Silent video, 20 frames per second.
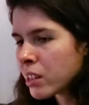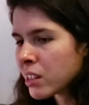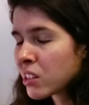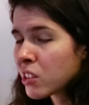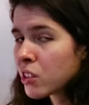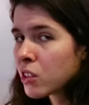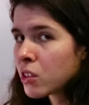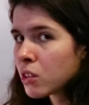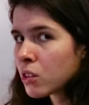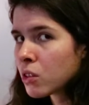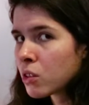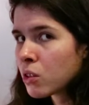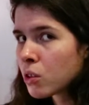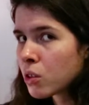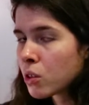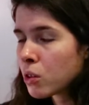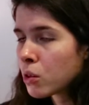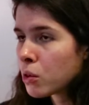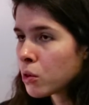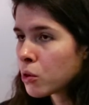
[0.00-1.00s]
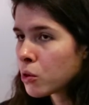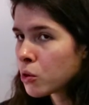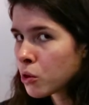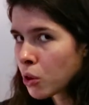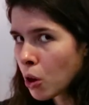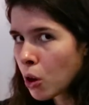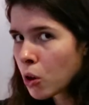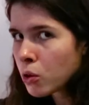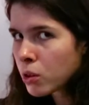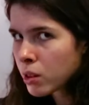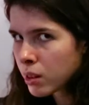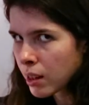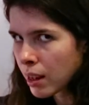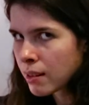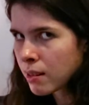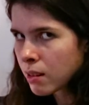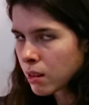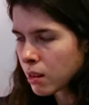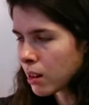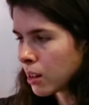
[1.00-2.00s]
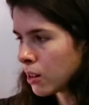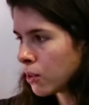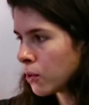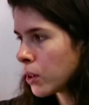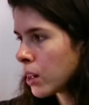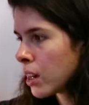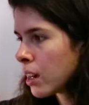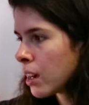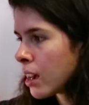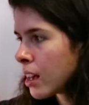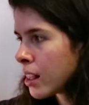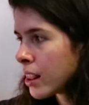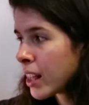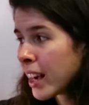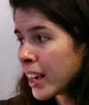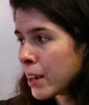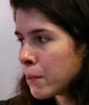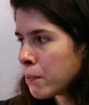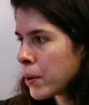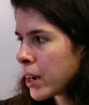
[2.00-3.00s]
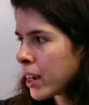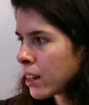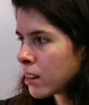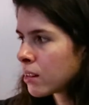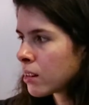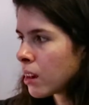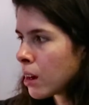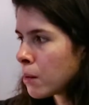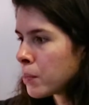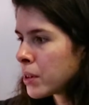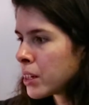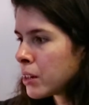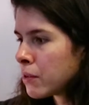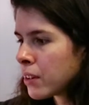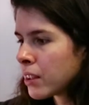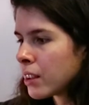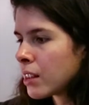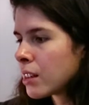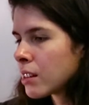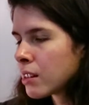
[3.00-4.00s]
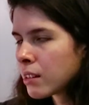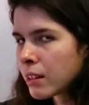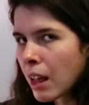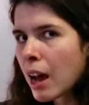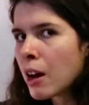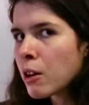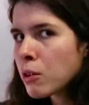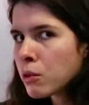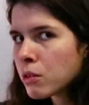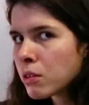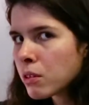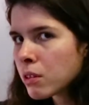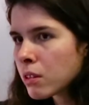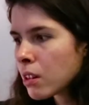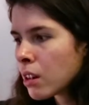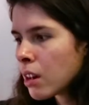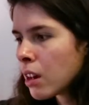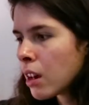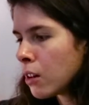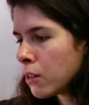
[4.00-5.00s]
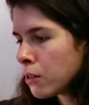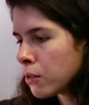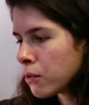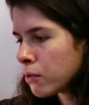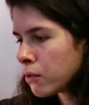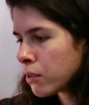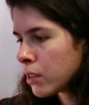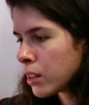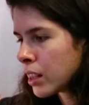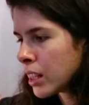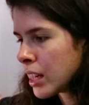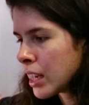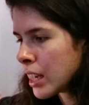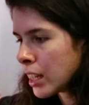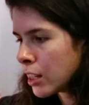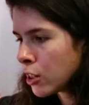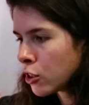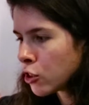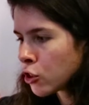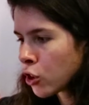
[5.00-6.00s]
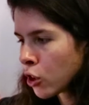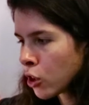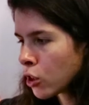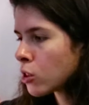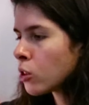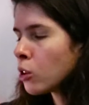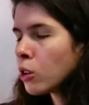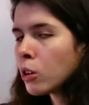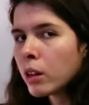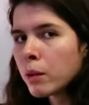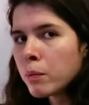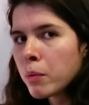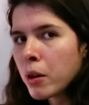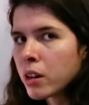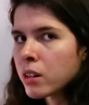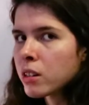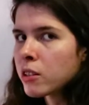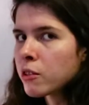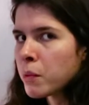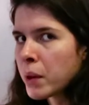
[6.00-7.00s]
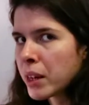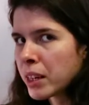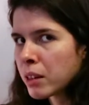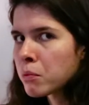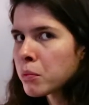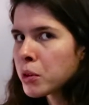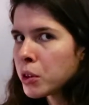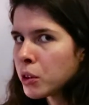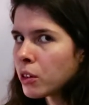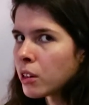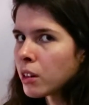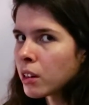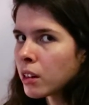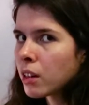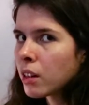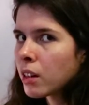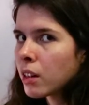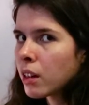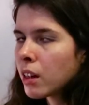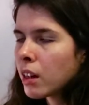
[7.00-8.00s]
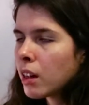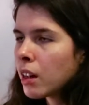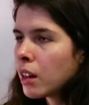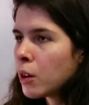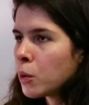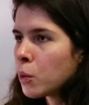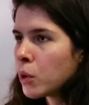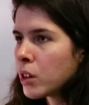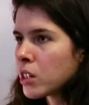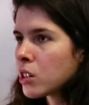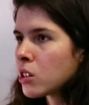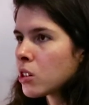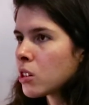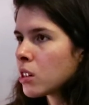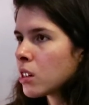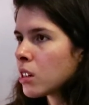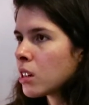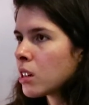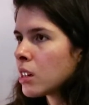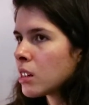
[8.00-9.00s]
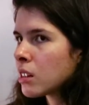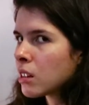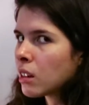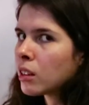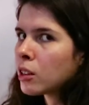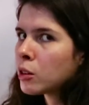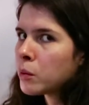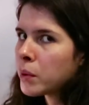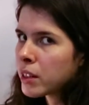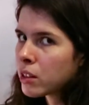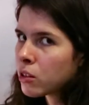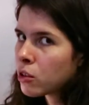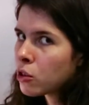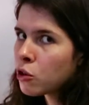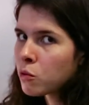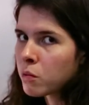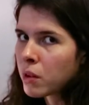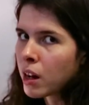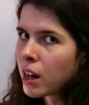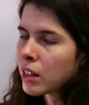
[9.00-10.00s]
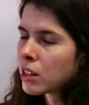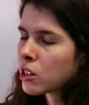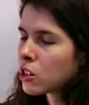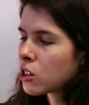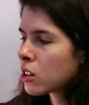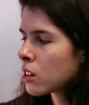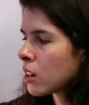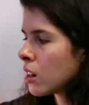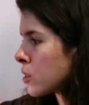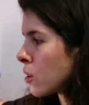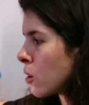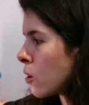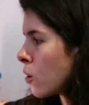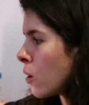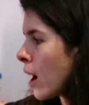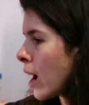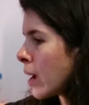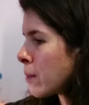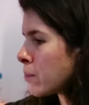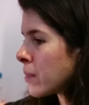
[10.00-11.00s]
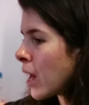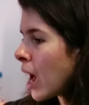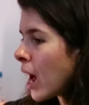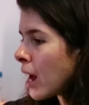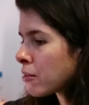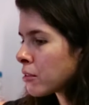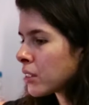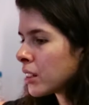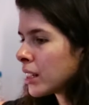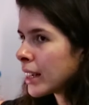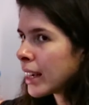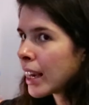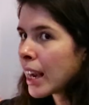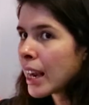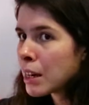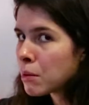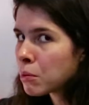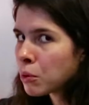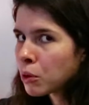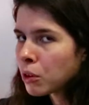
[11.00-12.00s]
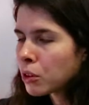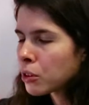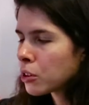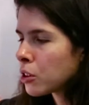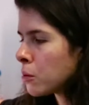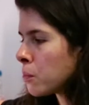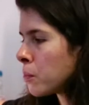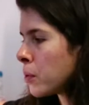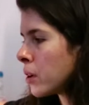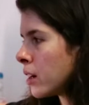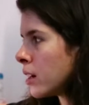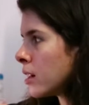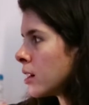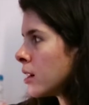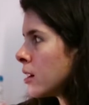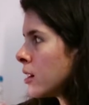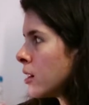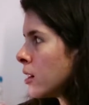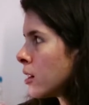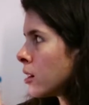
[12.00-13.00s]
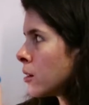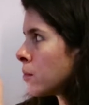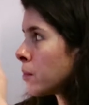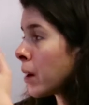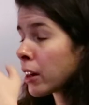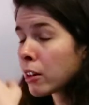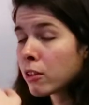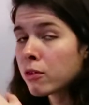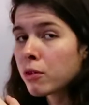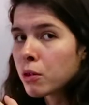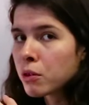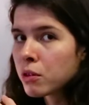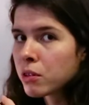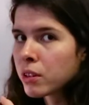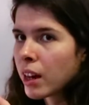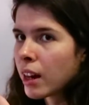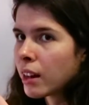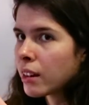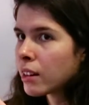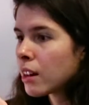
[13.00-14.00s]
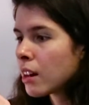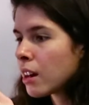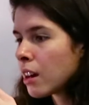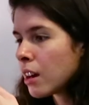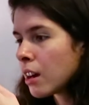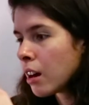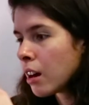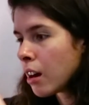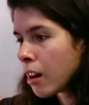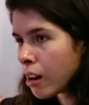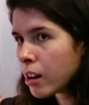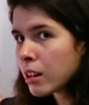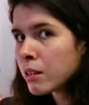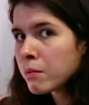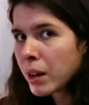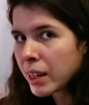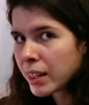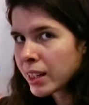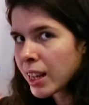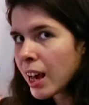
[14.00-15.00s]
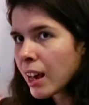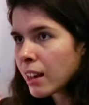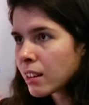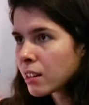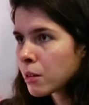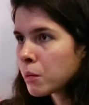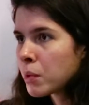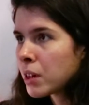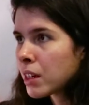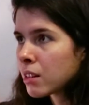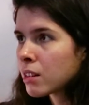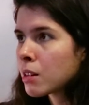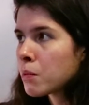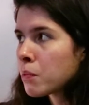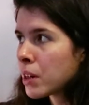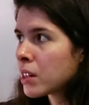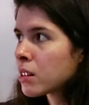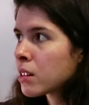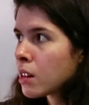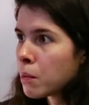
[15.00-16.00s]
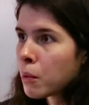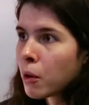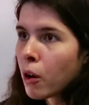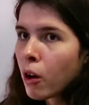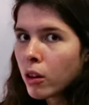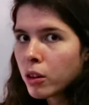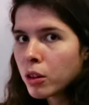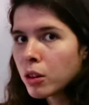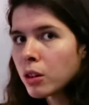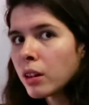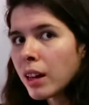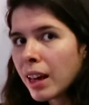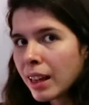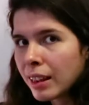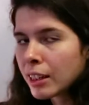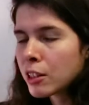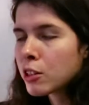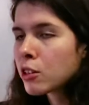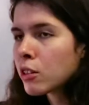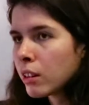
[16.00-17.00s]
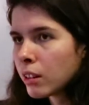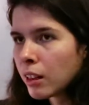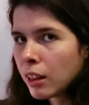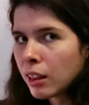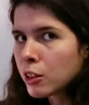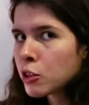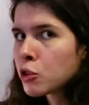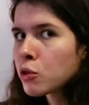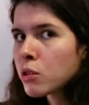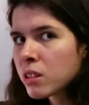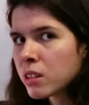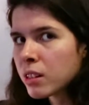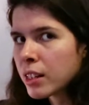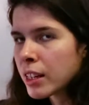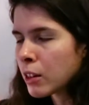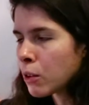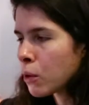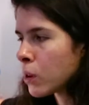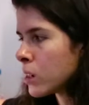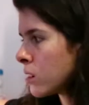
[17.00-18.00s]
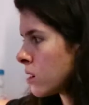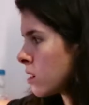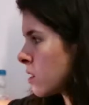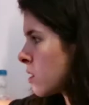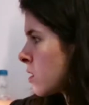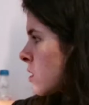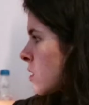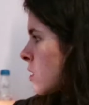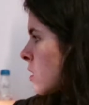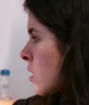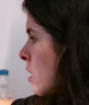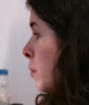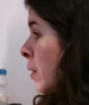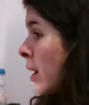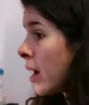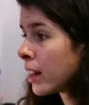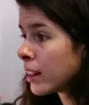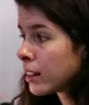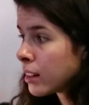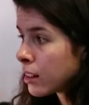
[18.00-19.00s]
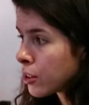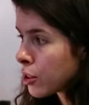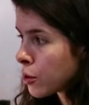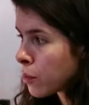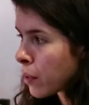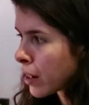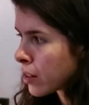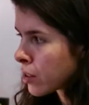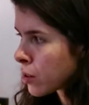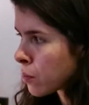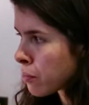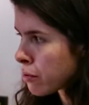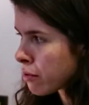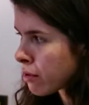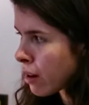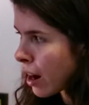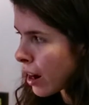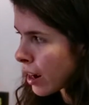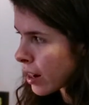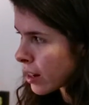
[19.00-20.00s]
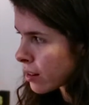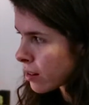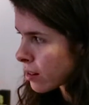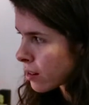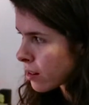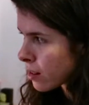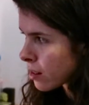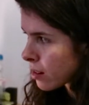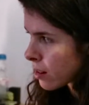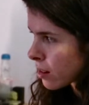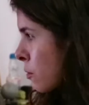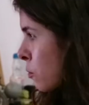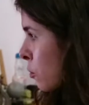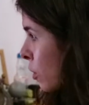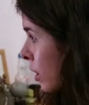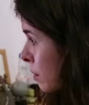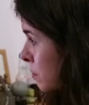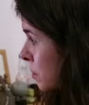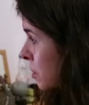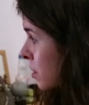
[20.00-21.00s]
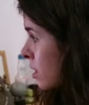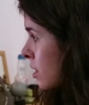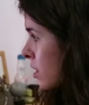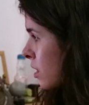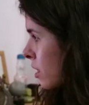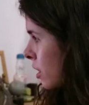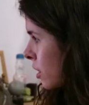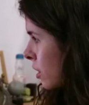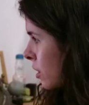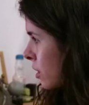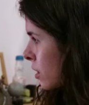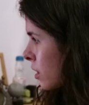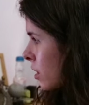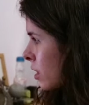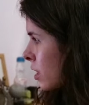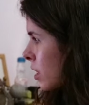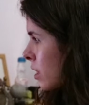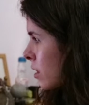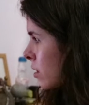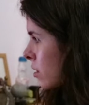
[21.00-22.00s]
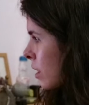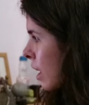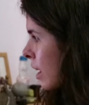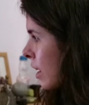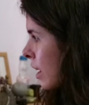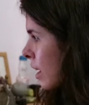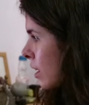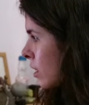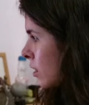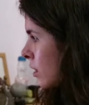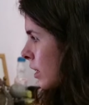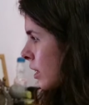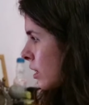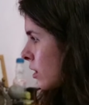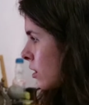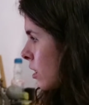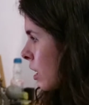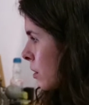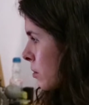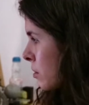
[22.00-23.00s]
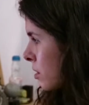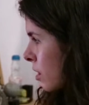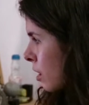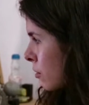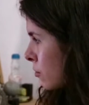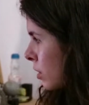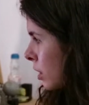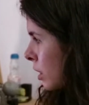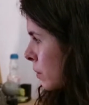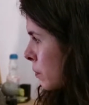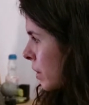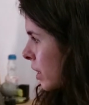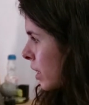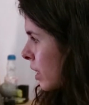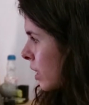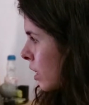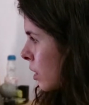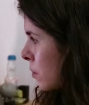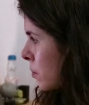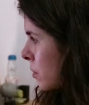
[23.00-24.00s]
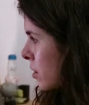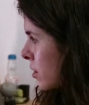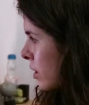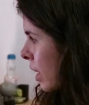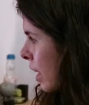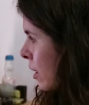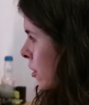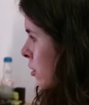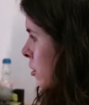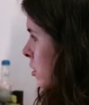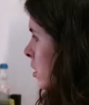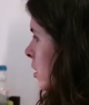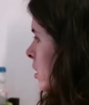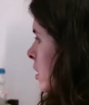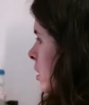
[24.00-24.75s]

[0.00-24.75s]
is so sensitive that it picks up even the sounds of the internal parts of my computer, which is a little bit too much. So I'm not really able to put the microphone stand on my desk because it picks up all the electricity noises. But to my surprise, from what I'm seeing here, it's not really picking up the sound.